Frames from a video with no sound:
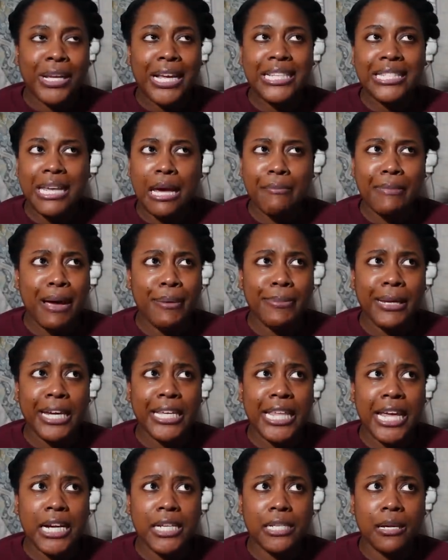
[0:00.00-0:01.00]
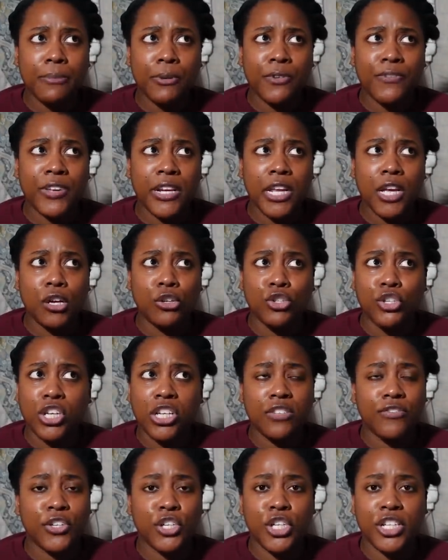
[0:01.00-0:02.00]
So I might make that a separate video
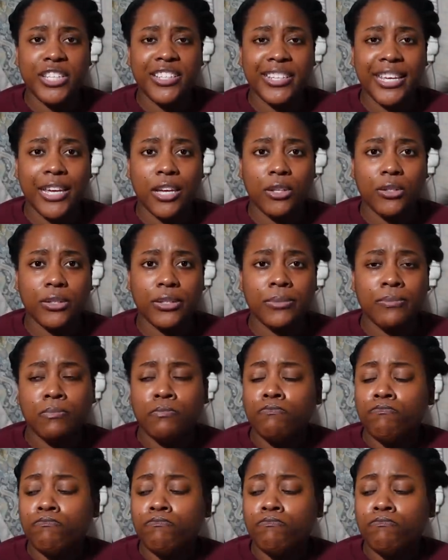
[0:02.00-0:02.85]
just for shits and giggles